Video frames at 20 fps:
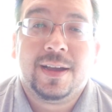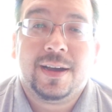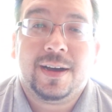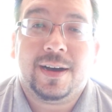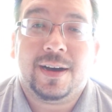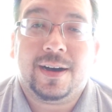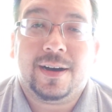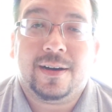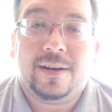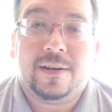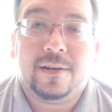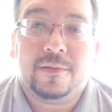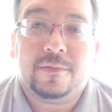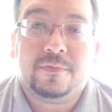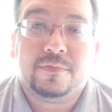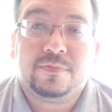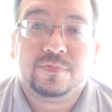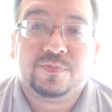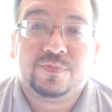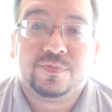
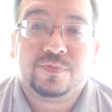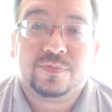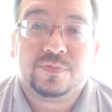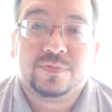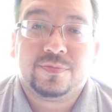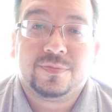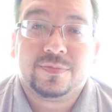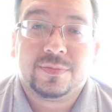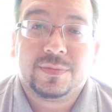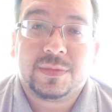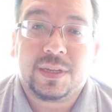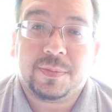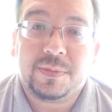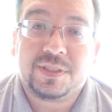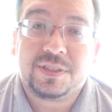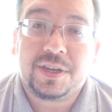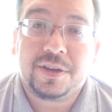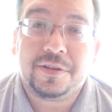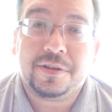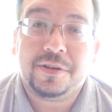I'm gonna
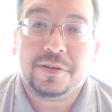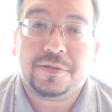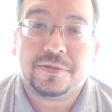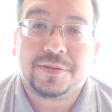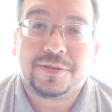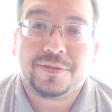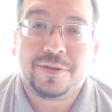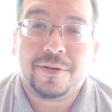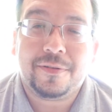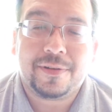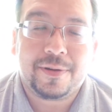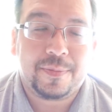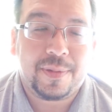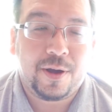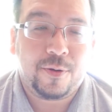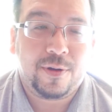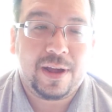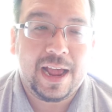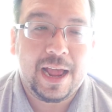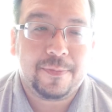tell you a little story
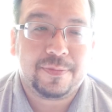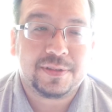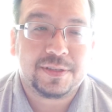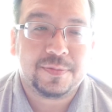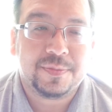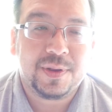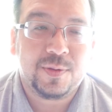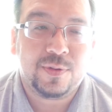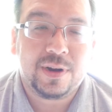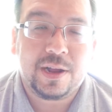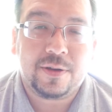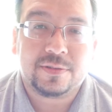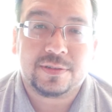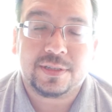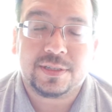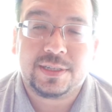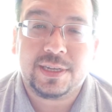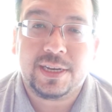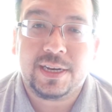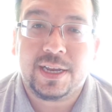about what happened to me when I was a
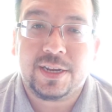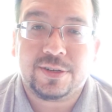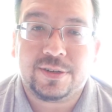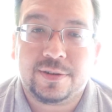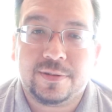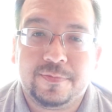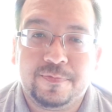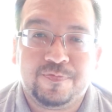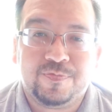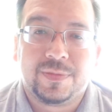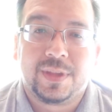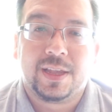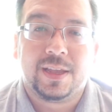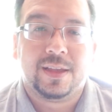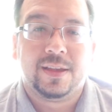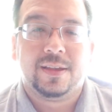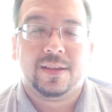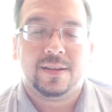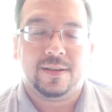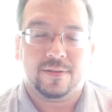teenager.
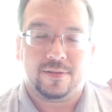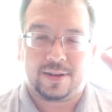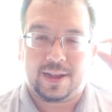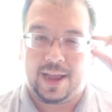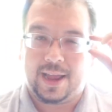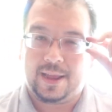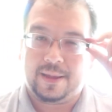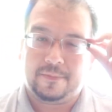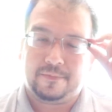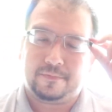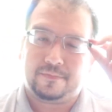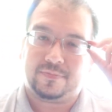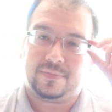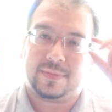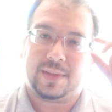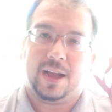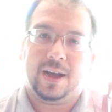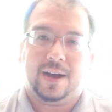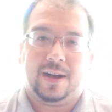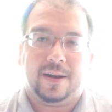Okay,
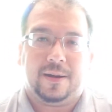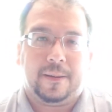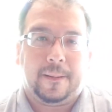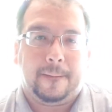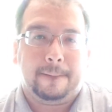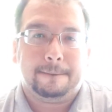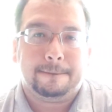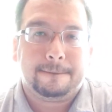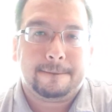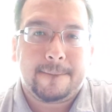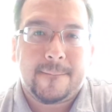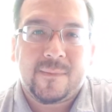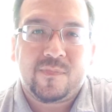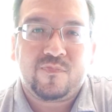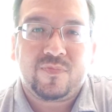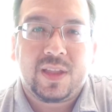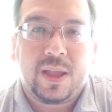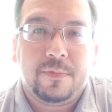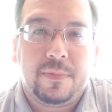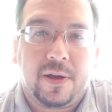
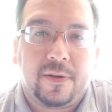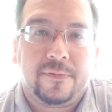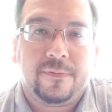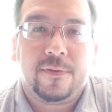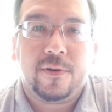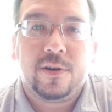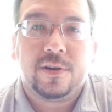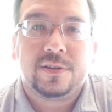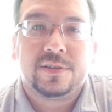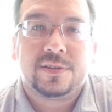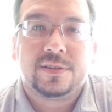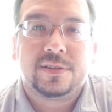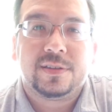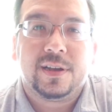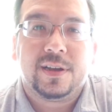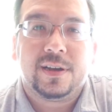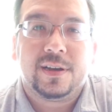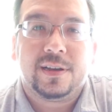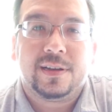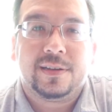my first,
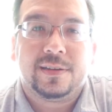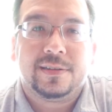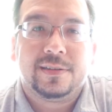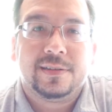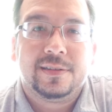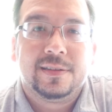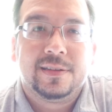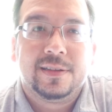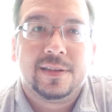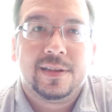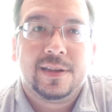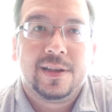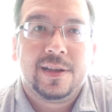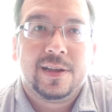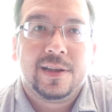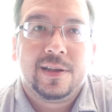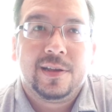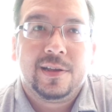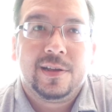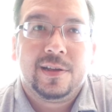
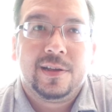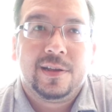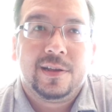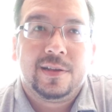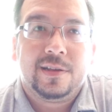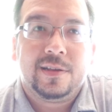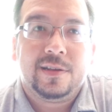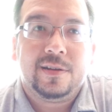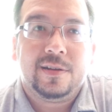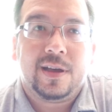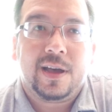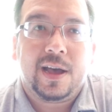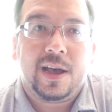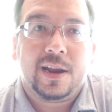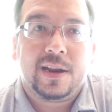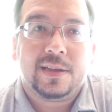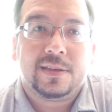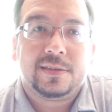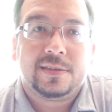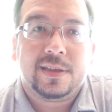you know
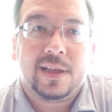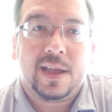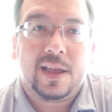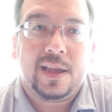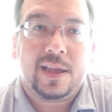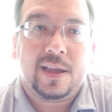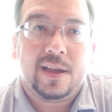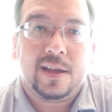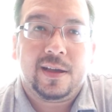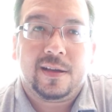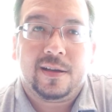how they say,